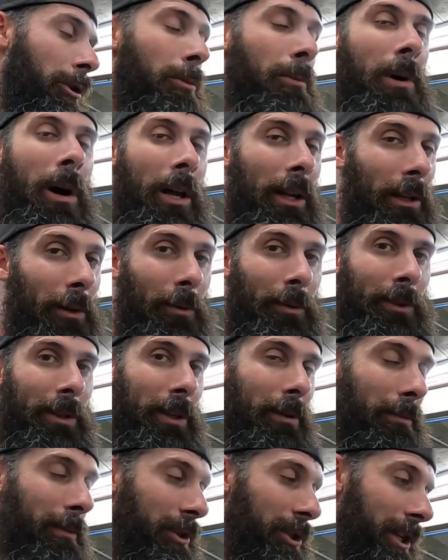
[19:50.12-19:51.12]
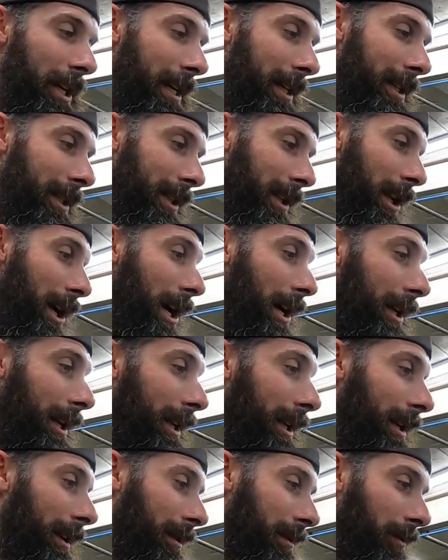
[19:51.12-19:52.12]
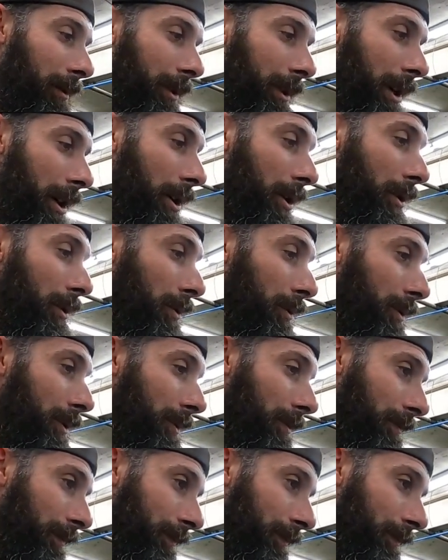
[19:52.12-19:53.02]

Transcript: chromoly with the machine slot in it with the holes.